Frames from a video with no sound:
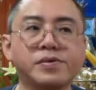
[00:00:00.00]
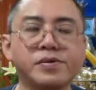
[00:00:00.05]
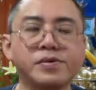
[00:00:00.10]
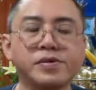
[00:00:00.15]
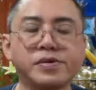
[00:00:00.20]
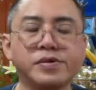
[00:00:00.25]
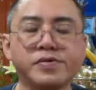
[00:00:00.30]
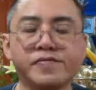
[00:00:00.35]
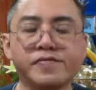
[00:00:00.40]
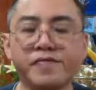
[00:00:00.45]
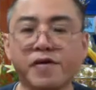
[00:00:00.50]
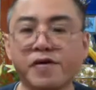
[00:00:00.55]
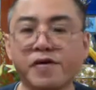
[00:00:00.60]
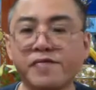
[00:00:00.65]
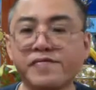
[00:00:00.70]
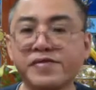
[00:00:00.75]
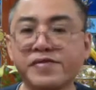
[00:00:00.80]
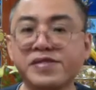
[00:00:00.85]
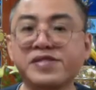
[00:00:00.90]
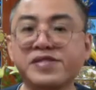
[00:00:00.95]

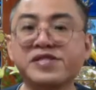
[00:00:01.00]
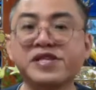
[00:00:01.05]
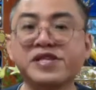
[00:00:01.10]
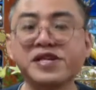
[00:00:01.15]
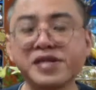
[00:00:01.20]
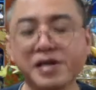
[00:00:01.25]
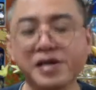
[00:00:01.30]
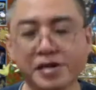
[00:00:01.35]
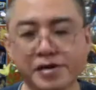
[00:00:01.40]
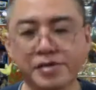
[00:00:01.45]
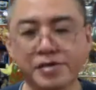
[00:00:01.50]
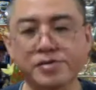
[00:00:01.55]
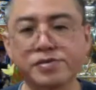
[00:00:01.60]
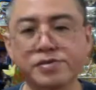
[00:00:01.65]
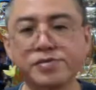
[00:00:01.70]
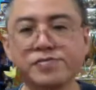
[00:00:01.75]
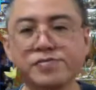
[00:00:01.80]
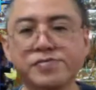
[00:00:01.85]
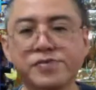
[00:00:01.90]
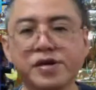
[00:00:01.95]
involved in thinking?
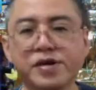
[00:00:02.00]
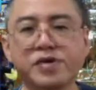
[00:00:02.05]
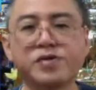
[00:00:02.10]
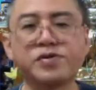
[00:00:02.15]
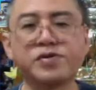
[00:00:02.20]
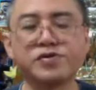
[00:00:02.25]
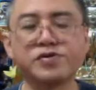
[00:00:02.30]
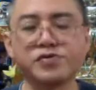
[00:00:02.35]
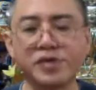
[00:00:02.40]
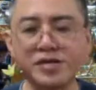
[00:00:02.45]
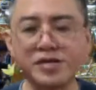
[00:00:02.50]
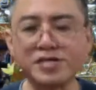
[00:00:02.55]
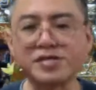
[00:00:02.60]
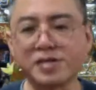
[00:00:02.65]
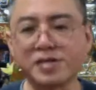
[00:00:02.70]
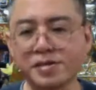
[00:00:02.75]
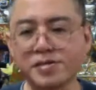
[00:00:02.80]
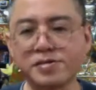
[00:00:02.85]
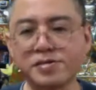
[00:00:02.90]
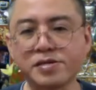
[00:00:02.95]
So we are
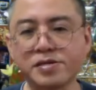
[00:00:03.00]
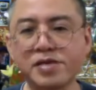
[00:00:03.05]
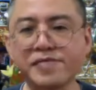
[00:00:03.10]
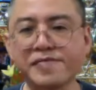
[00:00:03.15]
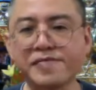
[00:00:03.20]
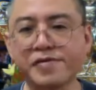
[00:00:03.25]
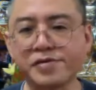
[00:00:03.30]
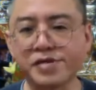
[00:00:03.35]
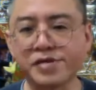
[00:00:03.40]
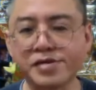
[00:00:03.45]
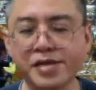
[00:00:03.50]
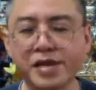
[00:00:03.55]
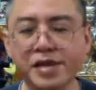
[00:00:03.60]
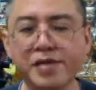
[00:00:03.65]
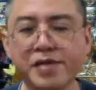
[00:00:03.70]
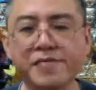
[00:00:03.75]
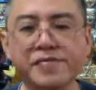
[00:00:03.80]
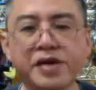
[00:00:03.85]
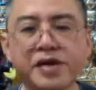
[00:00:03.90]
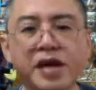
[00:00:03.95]
contrasting, just for the
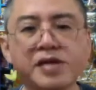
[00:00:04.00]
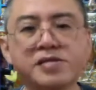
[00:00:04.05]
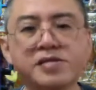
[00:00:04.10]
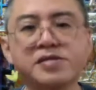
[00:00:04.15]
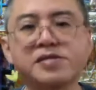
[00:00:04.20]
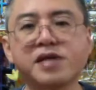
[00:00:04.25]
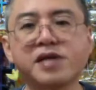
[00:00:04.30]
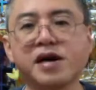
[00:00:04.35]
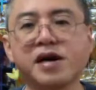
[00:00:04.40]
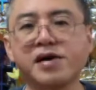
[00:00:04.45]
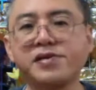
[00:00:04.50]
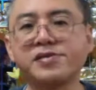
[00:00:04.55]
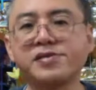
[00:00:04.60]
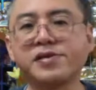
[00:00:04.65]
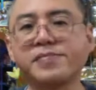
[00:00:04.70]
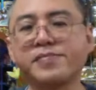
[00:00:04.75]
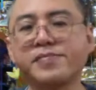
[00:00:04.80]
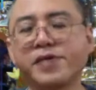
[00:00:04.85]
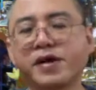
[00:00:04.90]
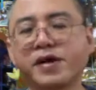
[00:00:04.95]
sake of the exercise
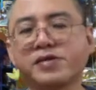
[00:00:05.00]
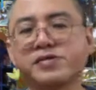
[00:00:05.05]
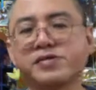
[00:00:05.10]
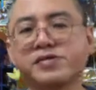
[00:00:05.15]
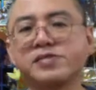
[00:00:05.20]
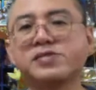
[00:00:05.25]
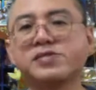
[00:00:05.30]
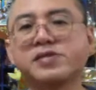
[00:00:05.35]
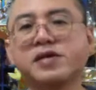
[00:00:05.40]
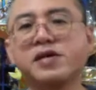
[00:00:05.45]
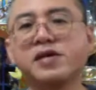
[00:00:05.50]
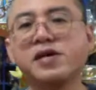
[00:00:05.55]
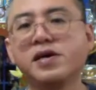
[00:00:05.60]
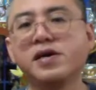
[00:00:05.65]
and practice,